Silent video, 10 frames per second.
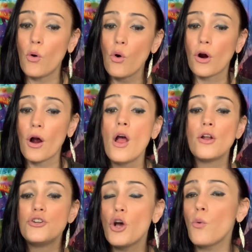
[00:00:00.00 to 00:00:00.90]
or
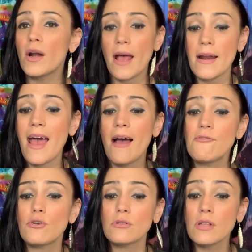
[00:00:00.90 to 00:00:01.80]
no one had
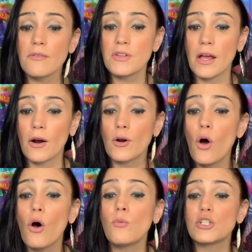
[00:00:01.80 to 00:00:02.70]
ever lived there at
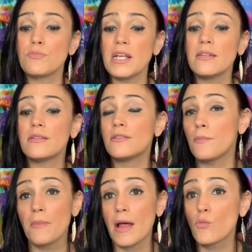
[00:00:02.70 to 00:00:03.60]
all, which means the
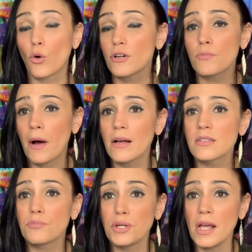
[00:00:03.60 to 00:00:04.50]
men weren't
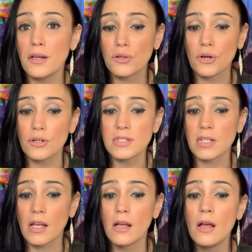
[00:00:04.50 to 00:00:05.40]
possibly in
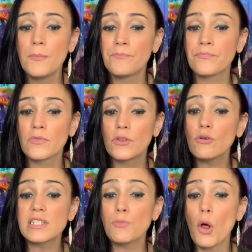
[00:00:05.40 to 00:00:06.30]
Kersey. Though
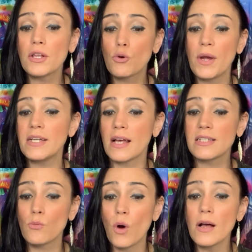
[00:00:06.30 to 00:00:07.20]
small and quaint as
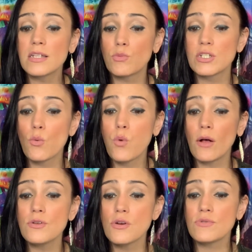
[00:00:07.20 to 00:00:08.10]
it was a
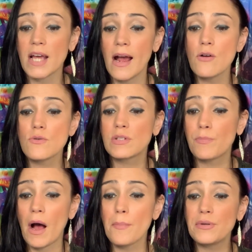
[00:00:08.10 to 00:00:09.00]
well-known town and was
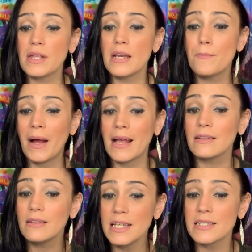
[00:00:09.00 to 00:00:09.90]
populated by at
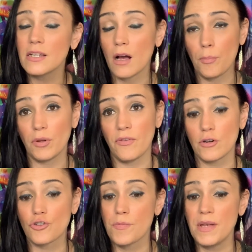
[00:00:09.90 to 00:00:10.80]
least a couple of
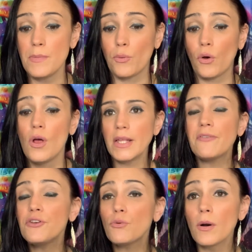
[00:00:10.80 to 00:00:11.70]
hundred people. If
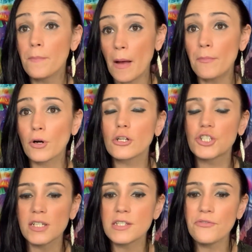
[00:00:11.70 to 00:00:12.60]
you remember
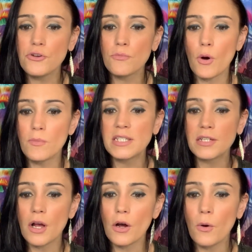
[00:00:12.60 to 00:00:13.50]
just a few moments
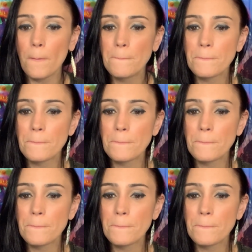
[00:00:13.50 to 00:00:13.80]
ago,